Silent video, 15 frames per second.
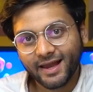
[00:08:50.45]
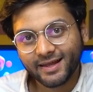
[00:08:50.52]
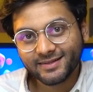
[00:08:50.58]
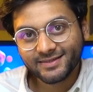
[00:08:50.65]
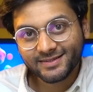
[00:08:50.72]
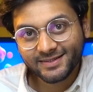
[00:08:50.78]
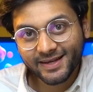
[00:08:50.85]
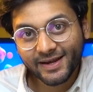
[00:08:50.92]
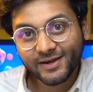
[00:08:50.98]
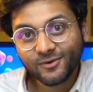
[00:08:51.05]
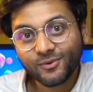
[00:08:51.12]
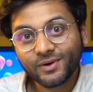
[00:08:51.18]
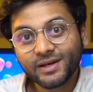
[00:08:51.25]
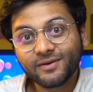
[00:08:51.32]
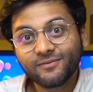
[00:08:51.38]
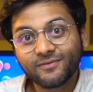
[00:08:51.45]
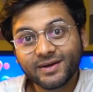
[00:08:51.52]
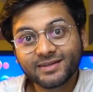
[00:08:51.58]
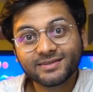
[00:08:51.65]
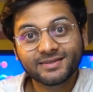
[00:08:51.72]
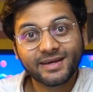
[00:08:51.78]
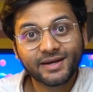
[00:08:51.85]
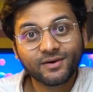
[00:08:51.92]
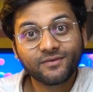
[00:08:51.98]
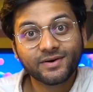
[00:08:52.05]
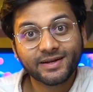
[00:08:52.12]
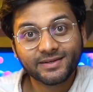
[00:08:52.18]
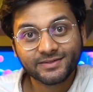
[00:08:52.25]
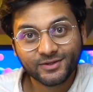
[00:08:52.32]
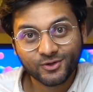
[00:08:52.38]
and send only one set of
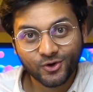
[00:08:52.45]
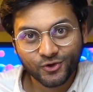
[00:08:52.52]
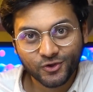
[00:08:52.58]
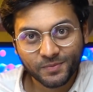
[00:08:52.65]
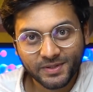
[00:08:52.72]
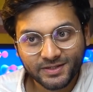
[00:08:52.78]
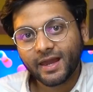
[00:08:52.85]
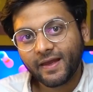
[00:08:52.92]
attested document.